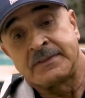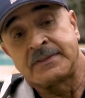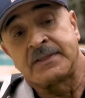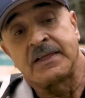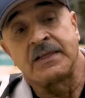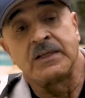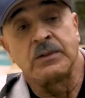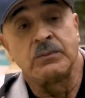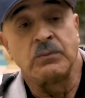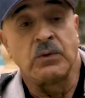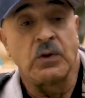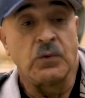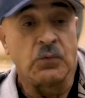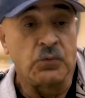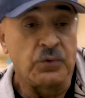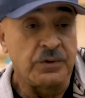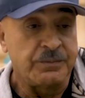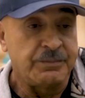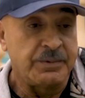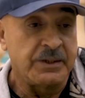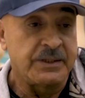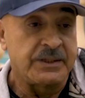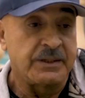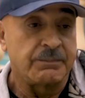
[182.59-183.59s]
tell them what
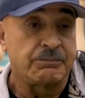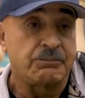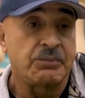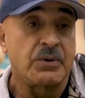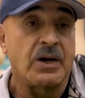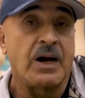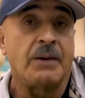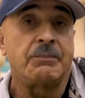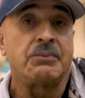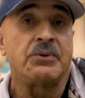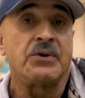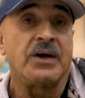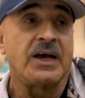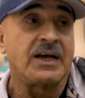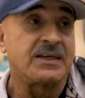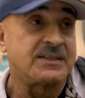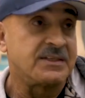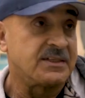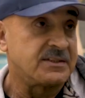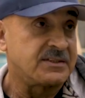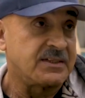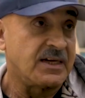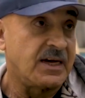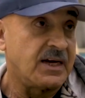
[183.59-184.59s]
would be the proper
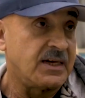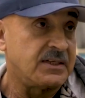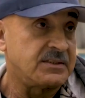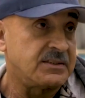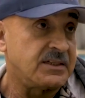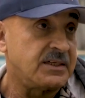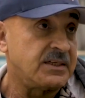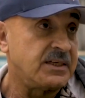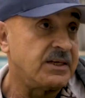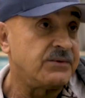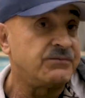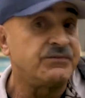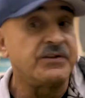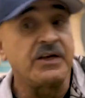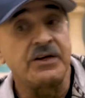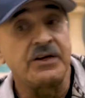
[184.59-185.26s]
exercise. And if